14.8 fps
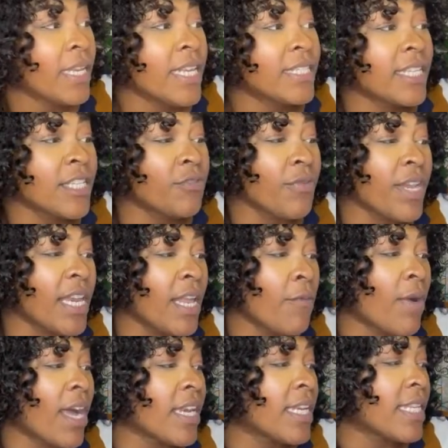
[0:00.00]
this is really
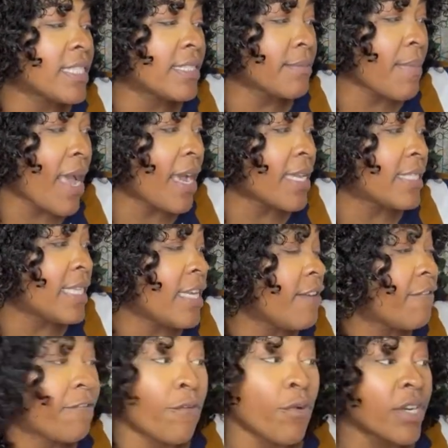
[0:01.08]
what this magazine,
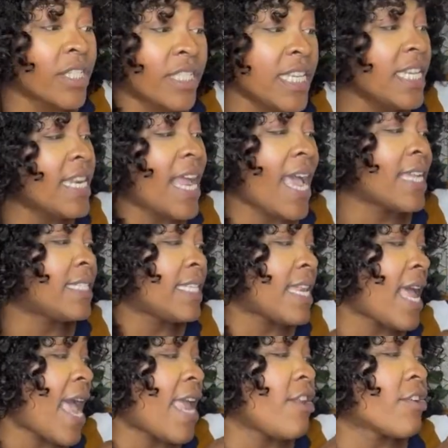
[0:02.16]

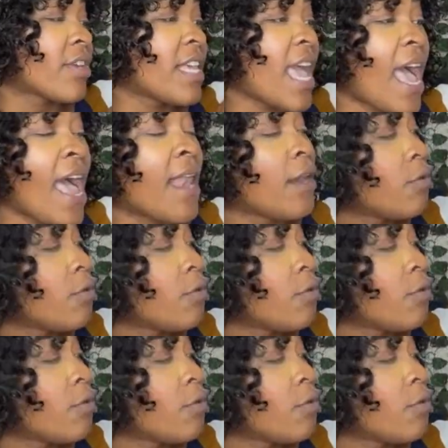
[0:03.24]
$14.99. You can't